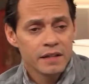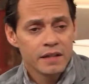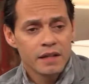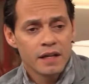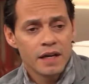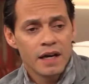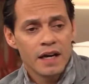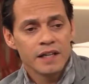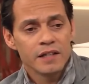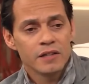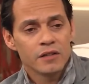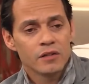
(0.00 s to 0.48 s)

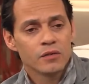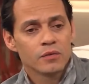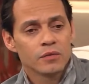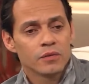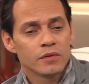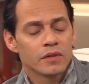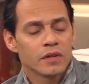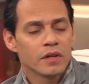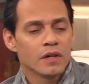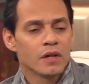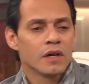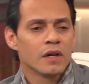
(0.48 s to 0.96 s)
1,000.
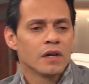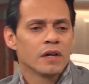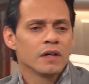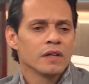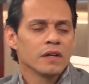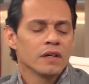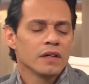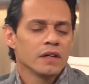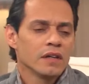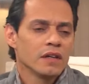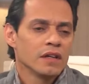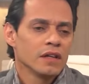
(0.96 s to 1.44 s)

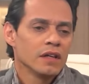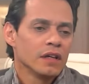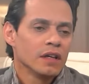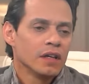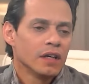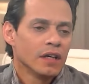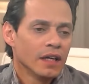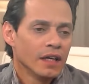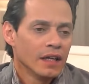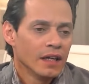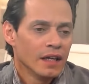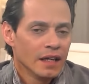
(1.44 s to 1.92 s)

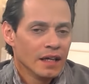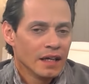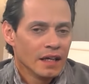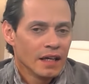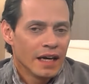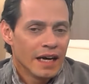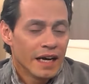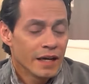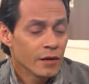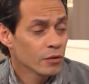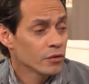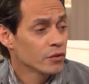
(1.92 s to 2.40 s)
Luckily,
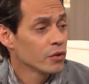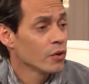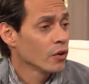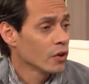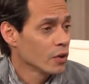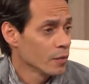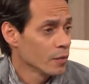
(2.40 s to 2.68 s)
Marc saw